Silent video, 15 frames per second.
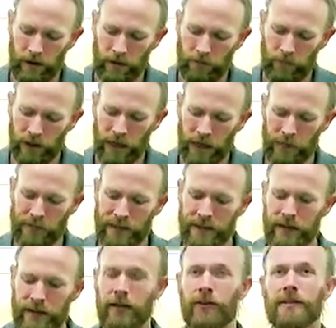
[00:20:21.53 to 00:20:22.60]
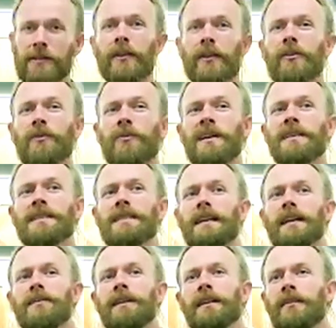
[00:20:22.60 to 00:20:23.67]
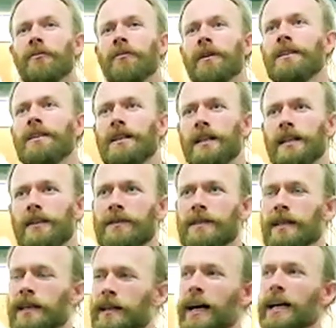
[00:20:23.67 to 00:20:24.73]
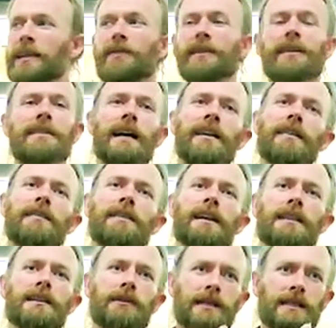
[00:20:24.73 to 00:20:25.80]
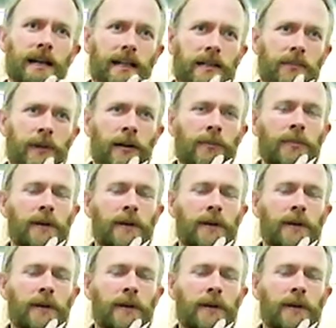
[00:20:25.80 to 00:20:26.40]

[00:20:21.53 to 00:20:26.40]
perhaps there's other ways of getting redshift, not even the tired light that we talked about.